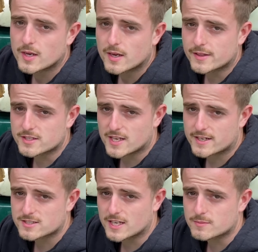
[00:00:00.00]
the
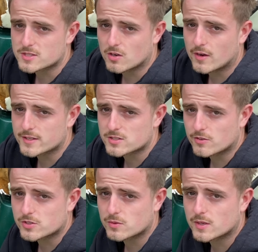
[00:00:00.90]
exact same size
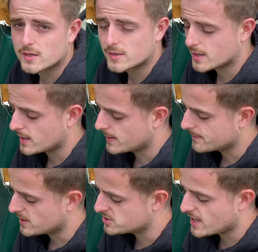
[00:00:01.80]
onto a
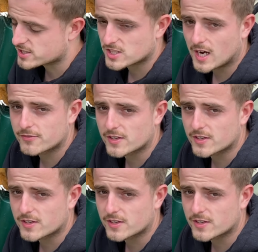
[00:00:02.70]
jack shaft, and